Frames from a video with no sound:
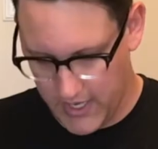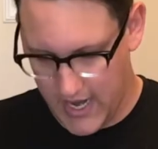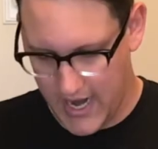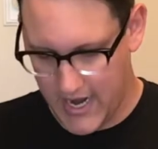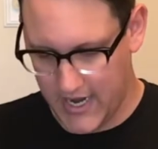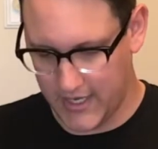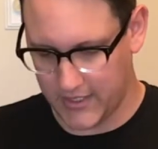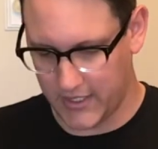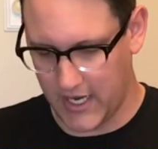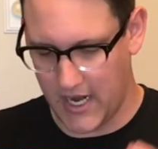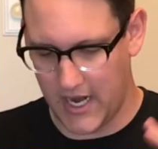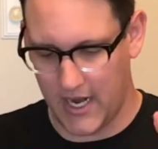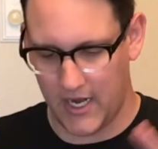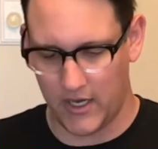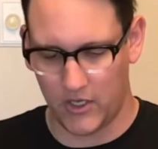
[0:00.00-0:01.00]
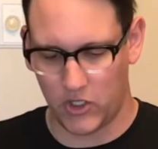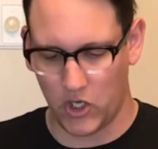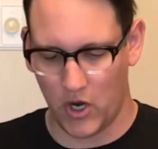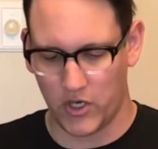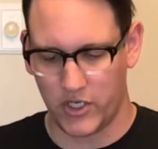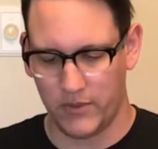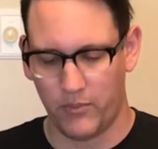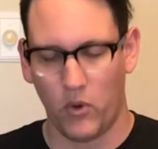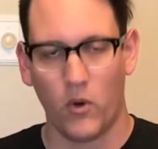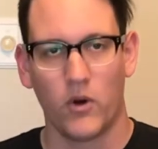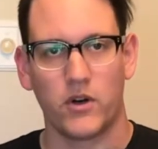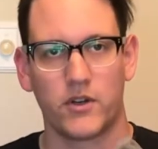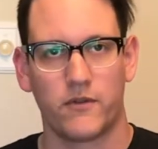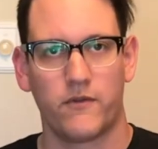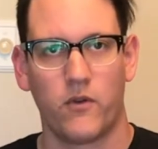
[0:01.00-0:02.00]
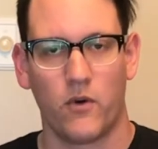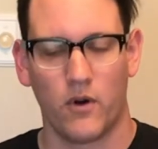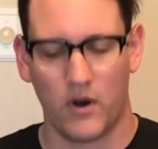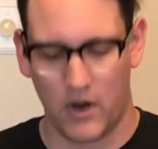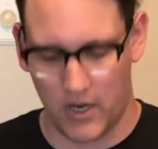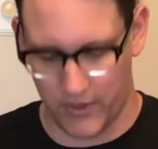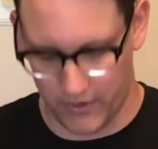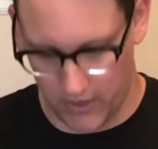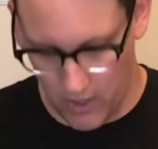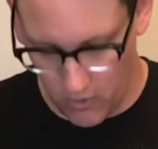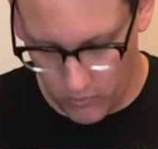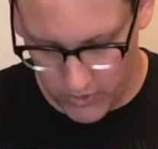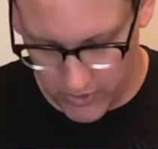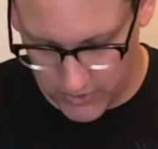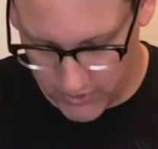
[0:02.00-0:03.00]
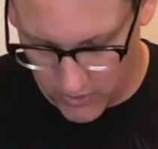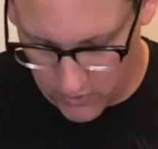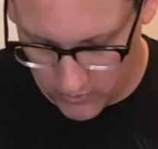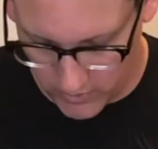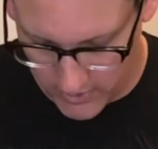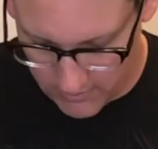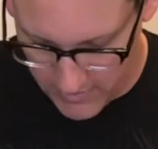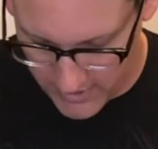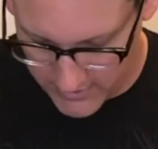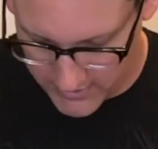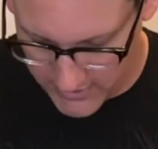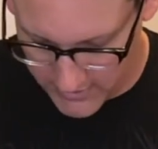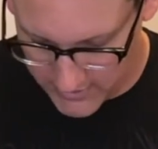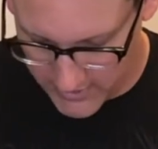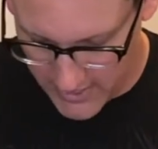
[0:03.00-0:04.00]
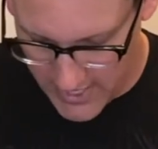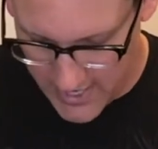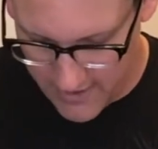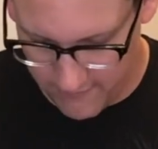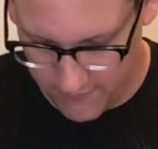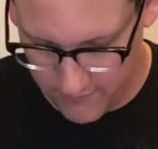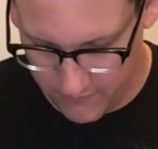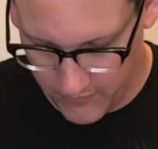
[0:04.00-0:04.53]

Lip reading: It has a charging port for on the go, which totally makes sense to have.